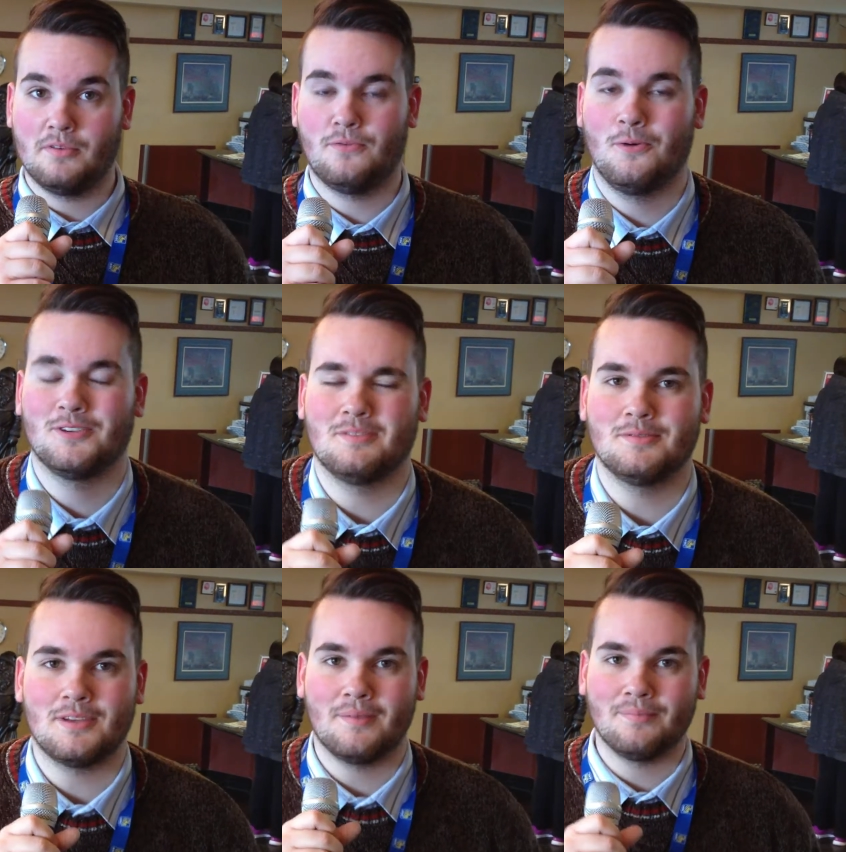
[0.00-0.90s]
before. So it
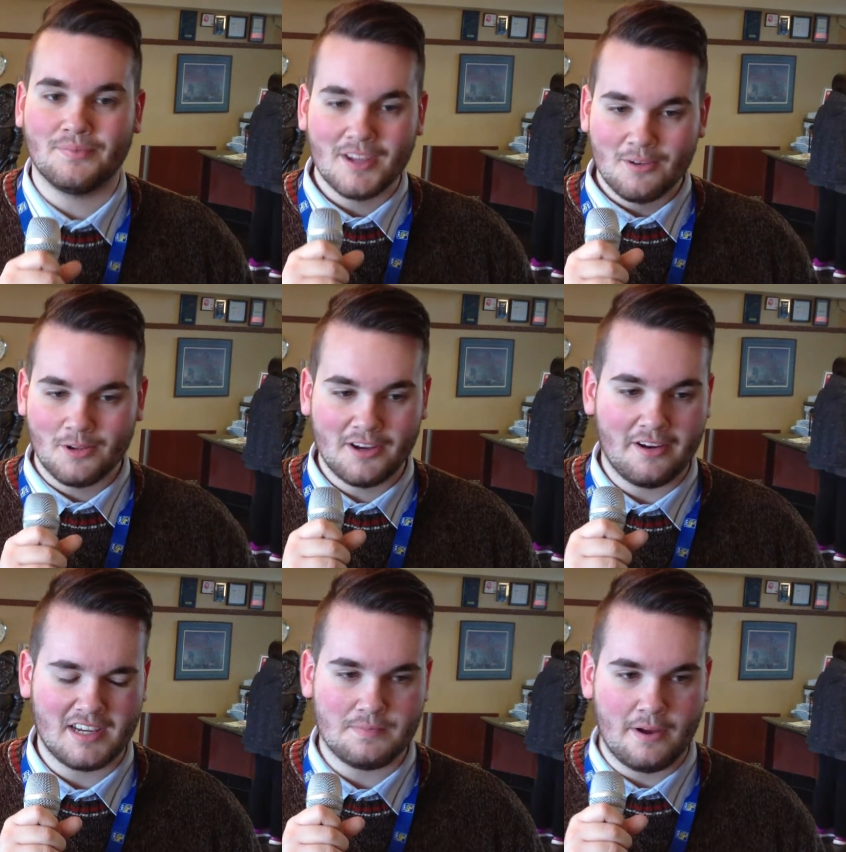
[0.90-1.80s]
was um really
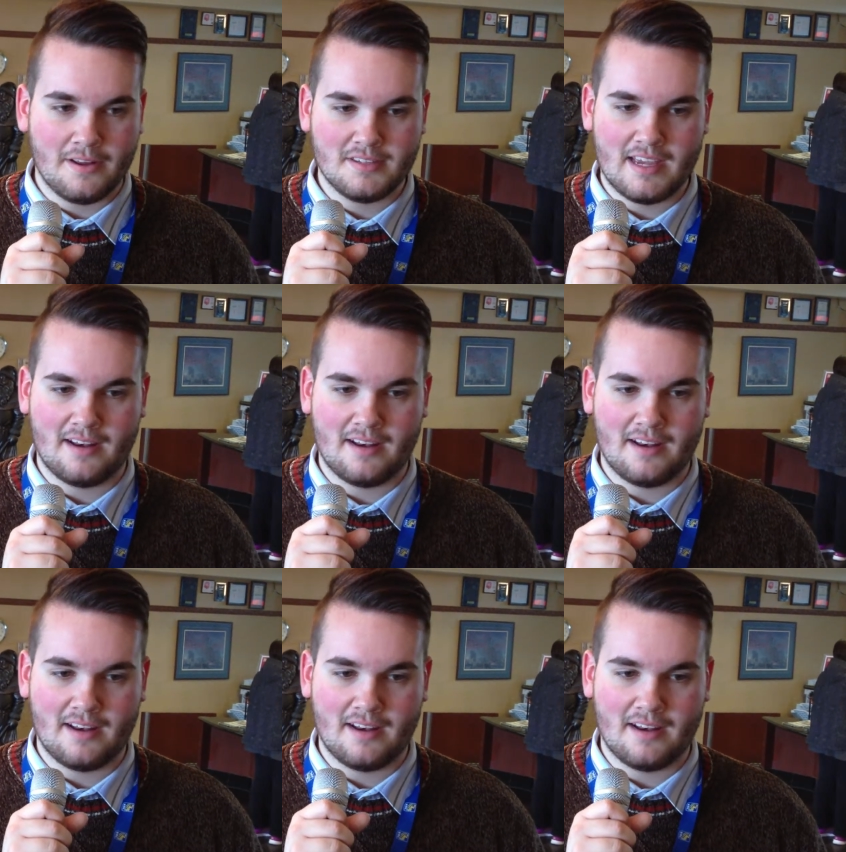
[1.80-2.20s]
great experience,